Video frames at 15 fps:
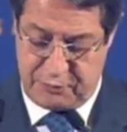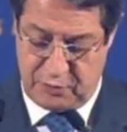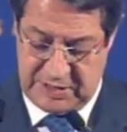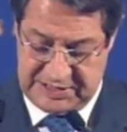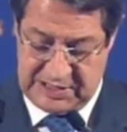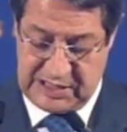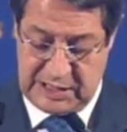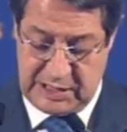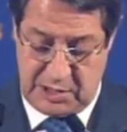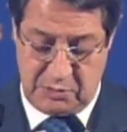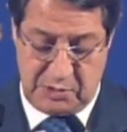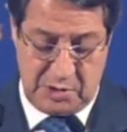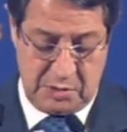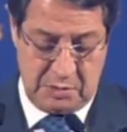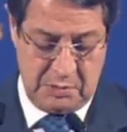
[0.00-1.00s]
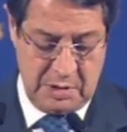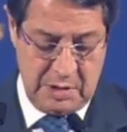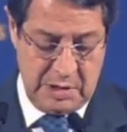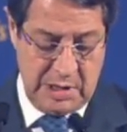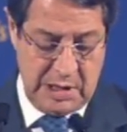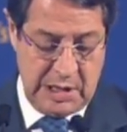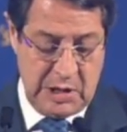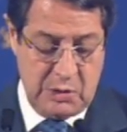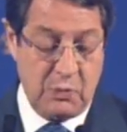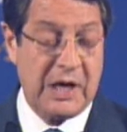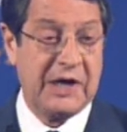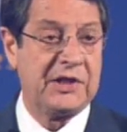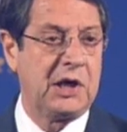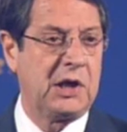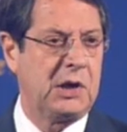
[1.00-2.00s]
political union
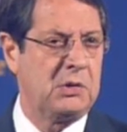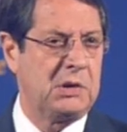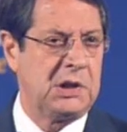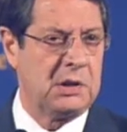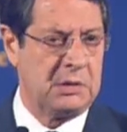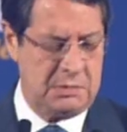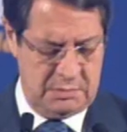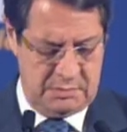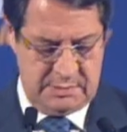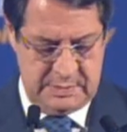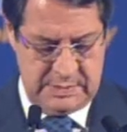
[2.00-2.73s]
where the Union